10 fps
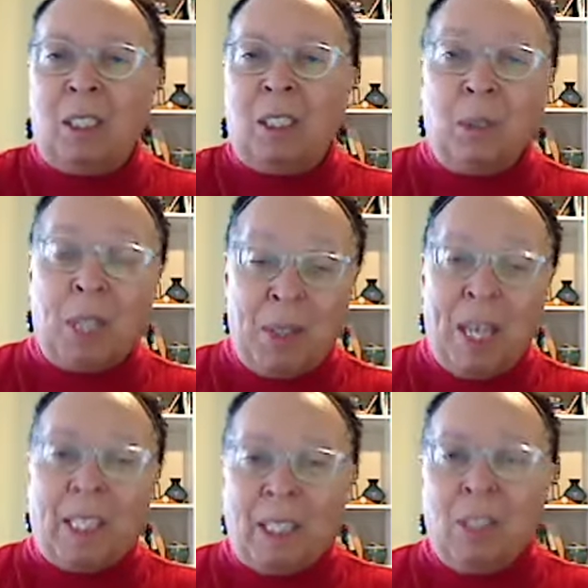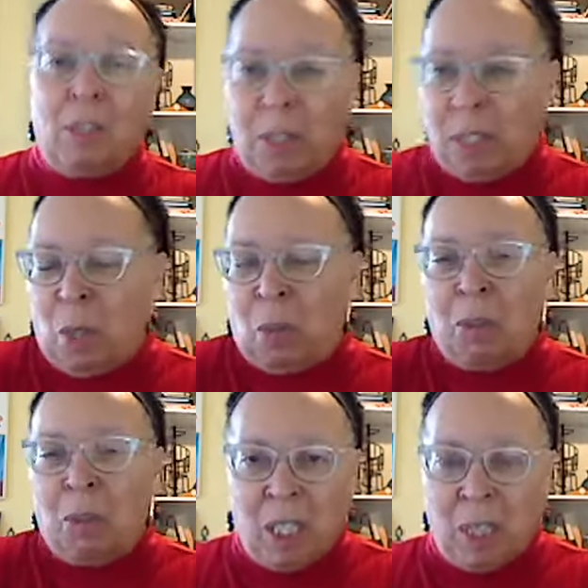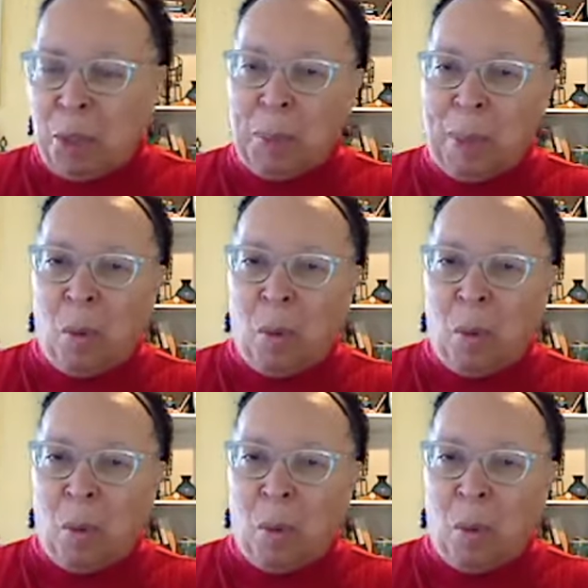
Clearly, that is the currency that most